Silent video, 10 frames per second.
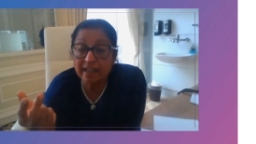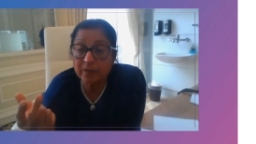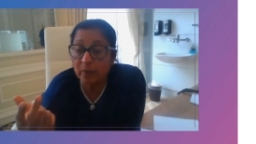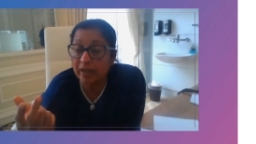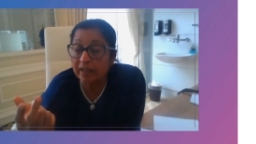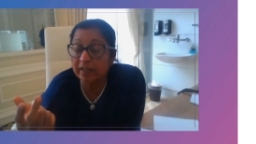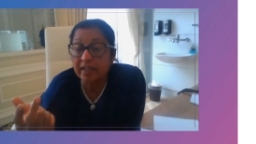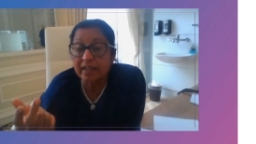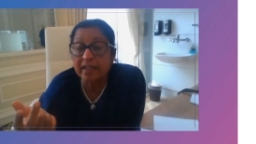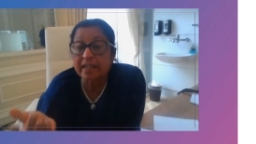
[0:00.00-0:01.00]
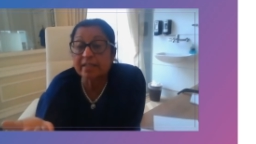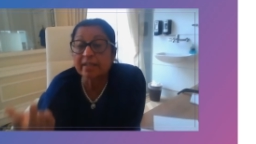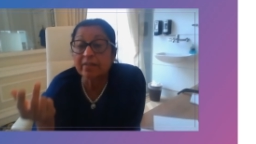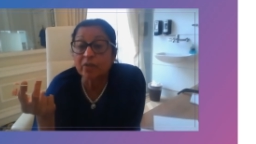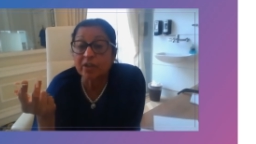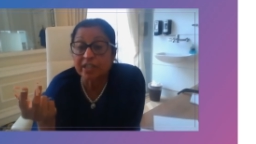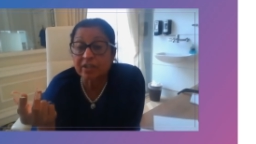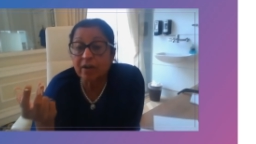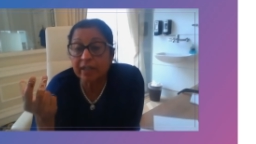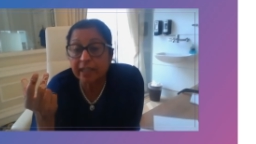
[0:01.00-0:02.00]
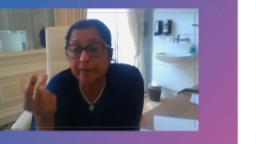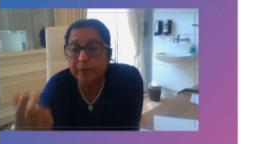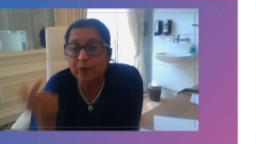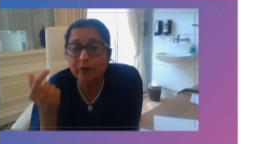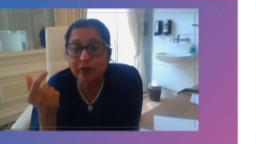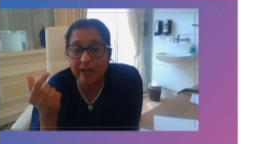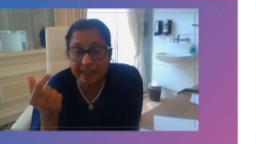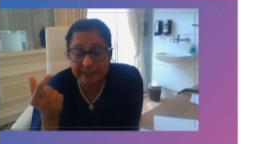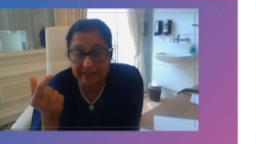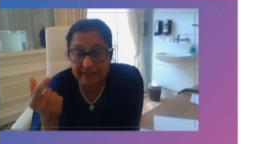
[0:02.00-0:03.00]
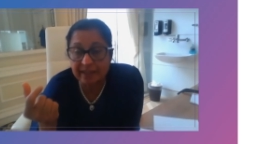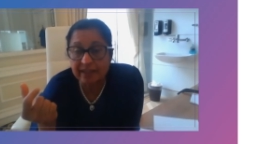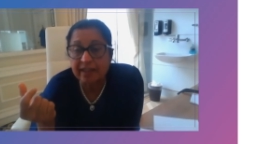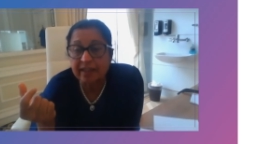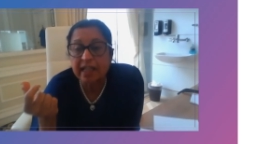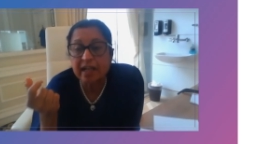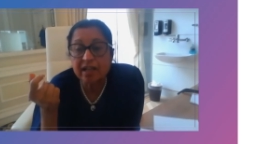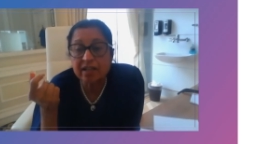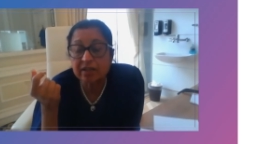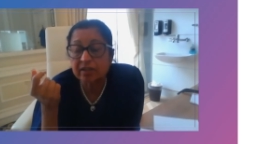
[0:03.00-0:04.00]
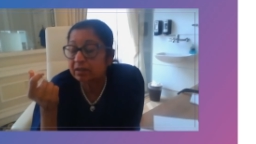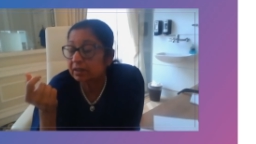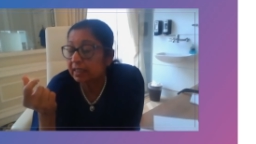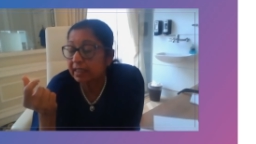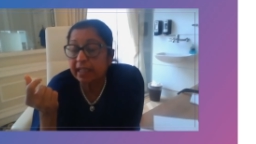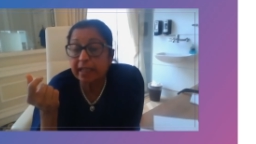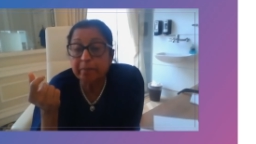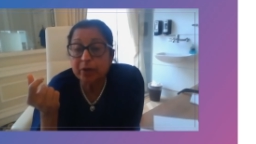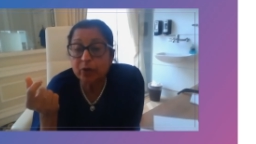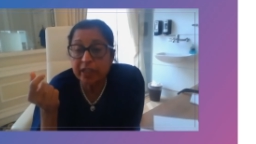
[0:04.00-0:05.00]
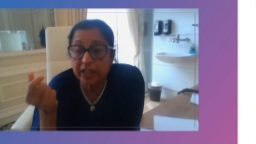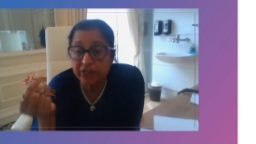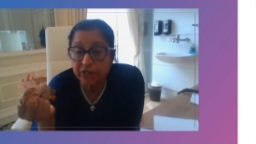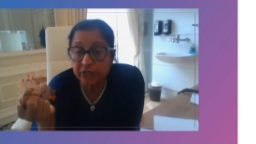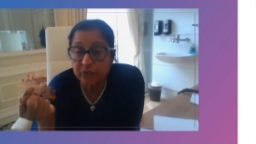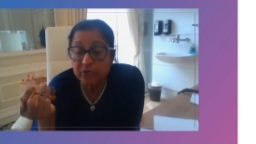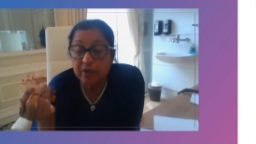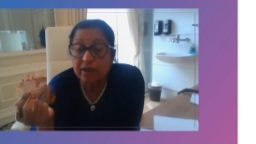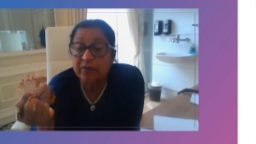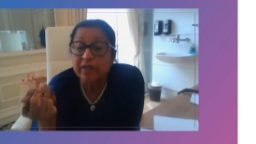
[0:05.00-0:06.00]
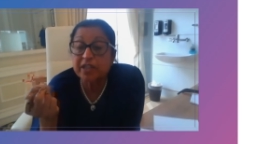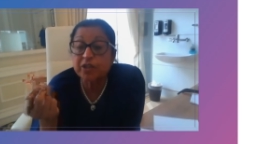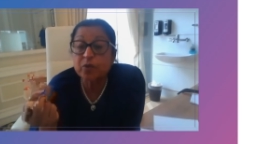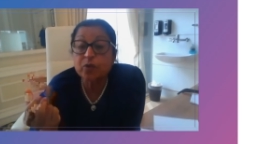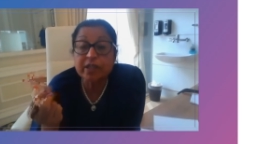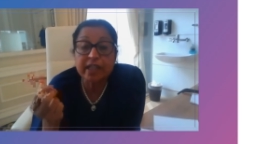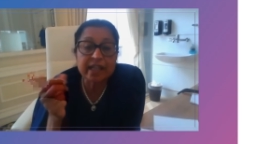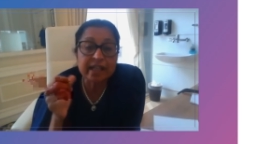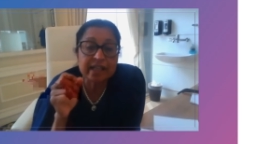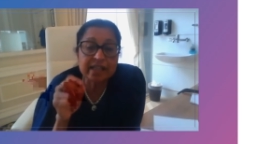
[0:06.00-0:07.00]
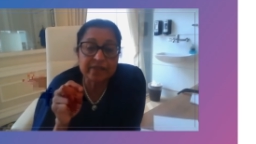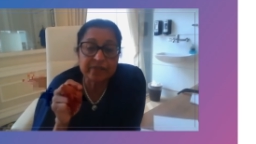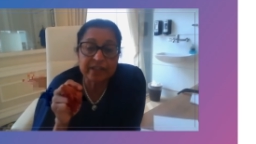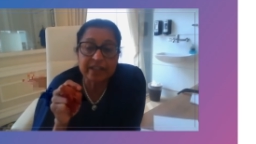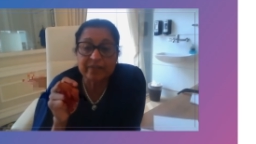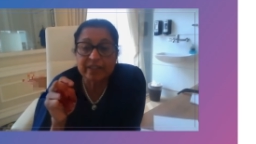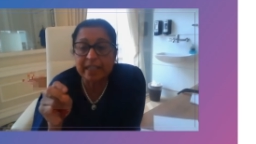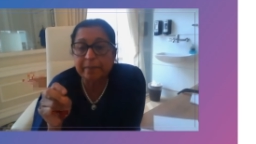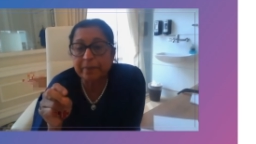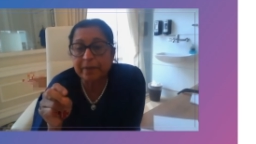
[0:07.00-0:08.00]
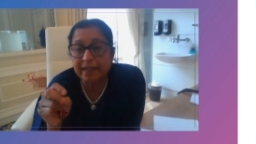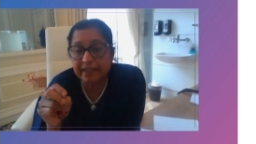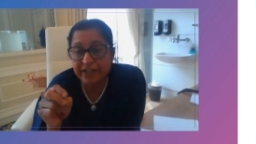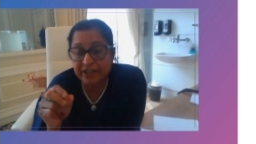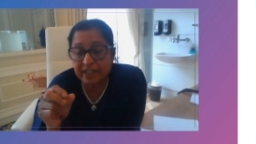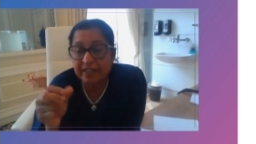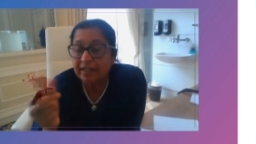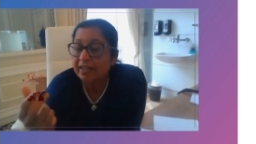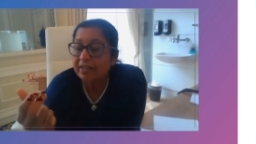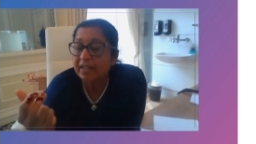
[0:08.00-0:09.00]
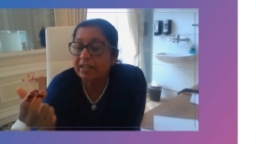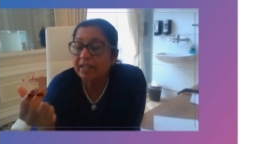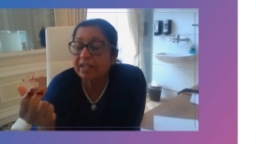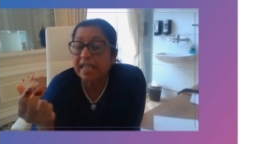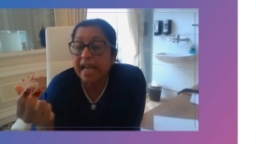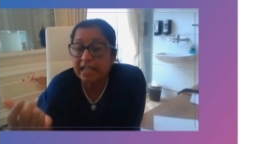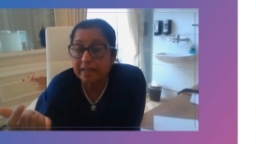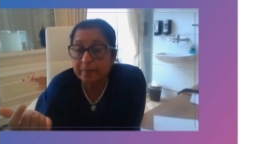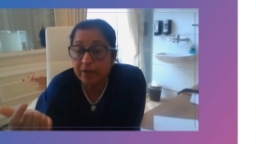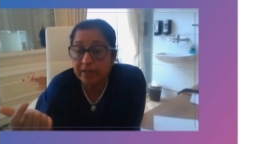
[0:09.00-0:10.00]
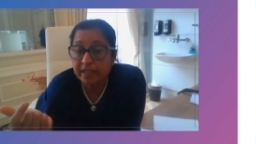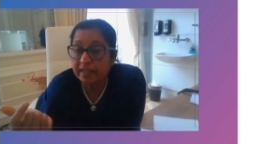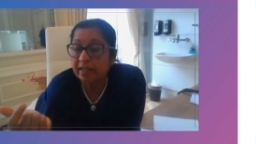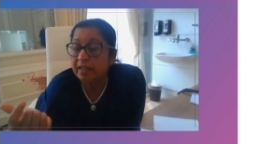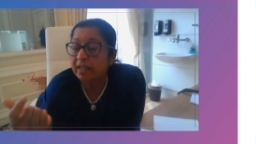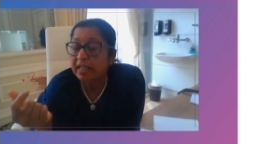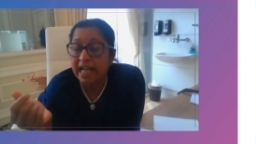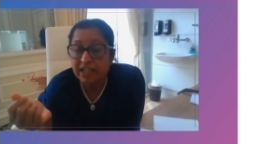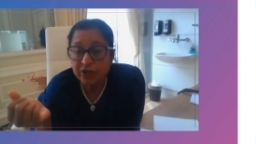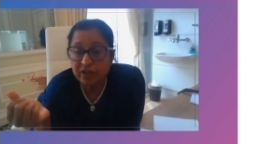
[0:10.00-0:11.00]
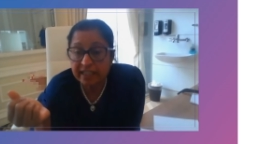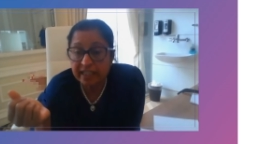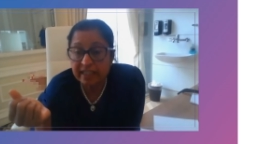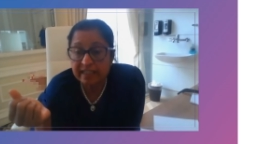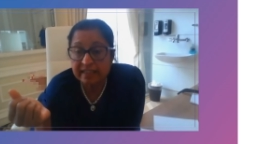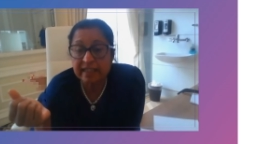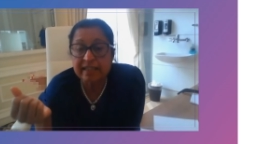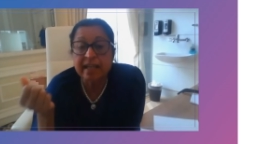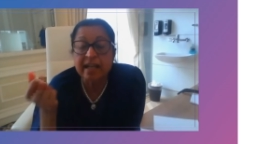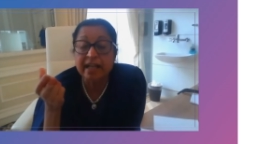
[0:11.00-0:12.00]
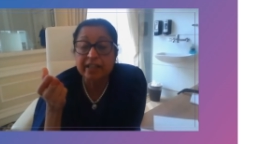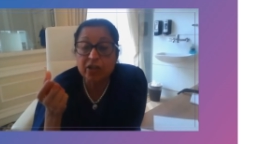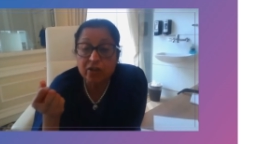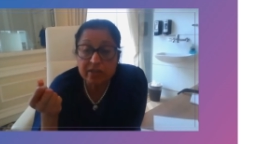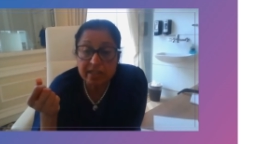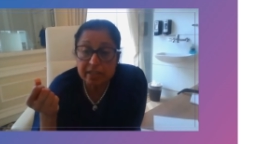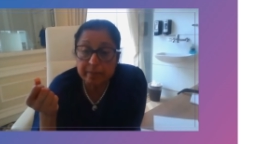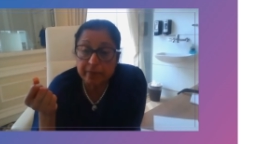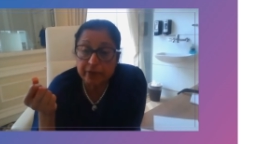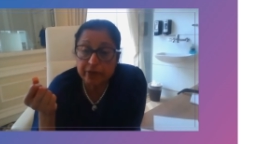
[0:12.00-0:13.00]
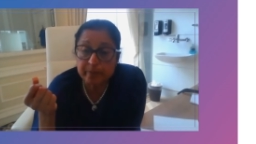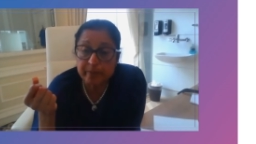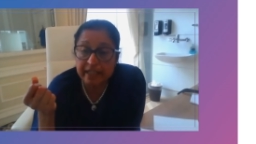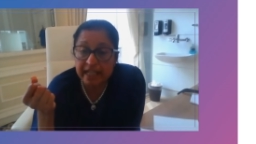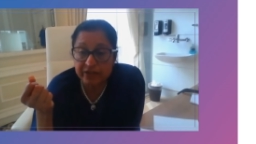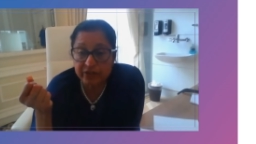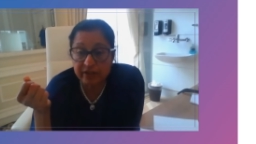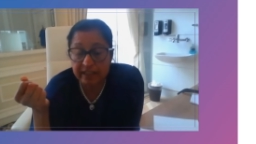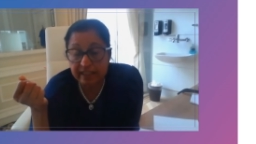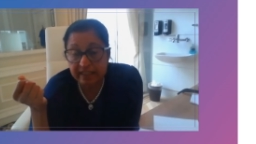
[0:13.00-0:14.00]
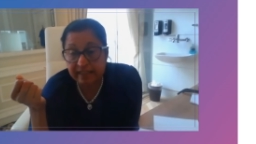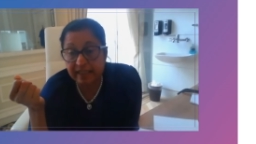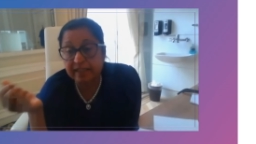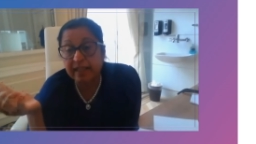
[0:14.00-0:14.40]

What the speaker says: one is what is called immune factors. There are certain immune issues which could interfere with the implantation, such as antibodies, natural killer cells, and toxins produced by natural killer cells,